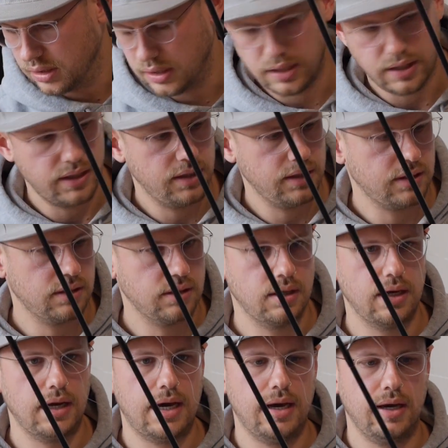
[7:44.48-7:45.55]
like
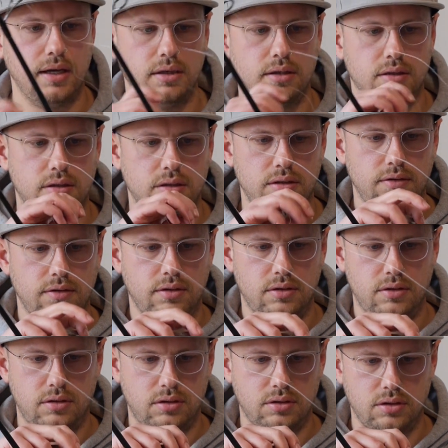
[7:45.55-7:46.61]
line
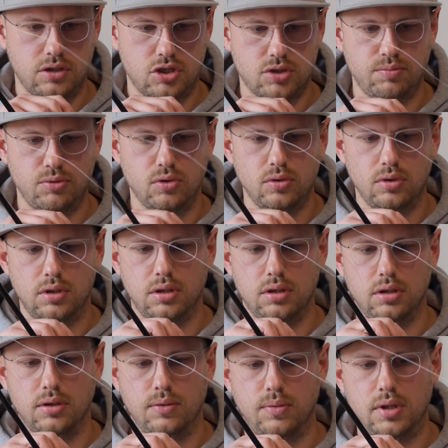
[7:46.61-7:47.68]
on the spool,
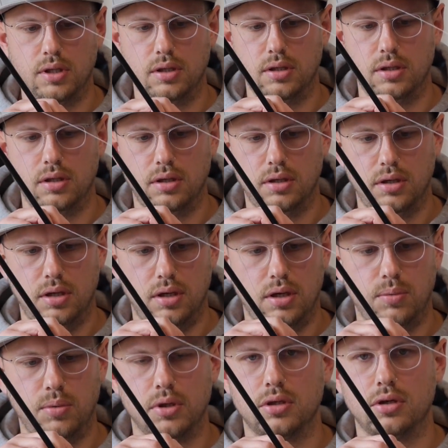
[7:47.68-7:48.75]
it will
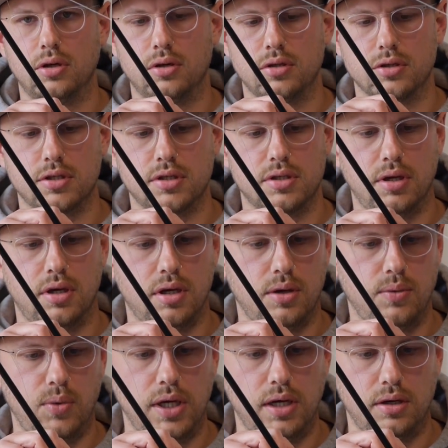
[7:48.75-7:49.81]
cause
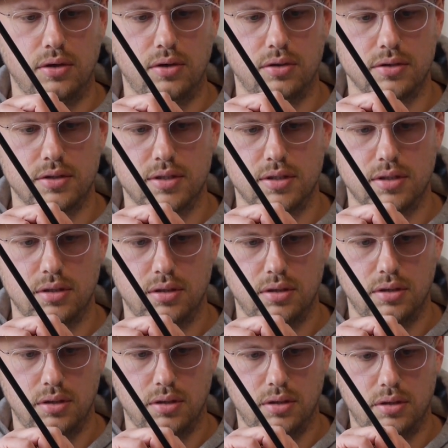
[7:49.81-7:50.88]
wind knots
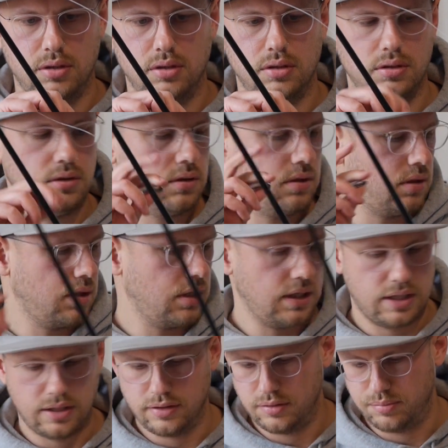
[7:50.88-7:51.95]
or
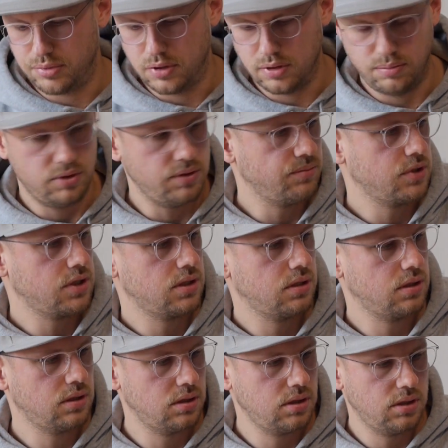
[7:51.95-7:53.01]
other problems.
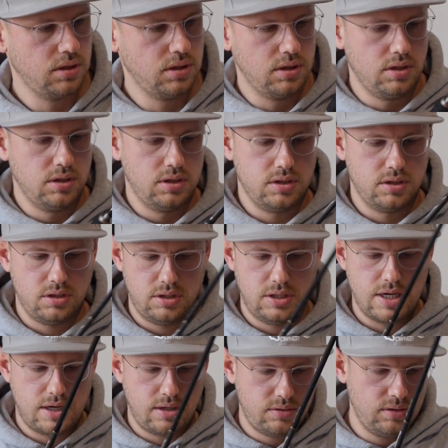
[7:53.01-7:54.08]
So
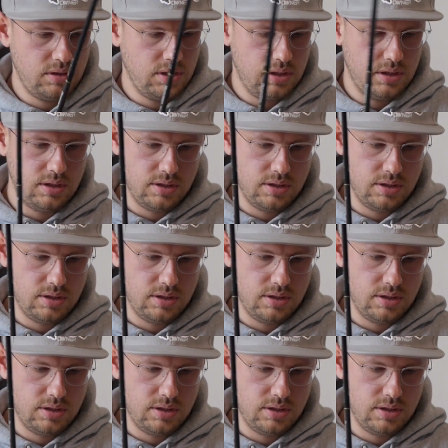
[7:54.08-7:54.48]
now it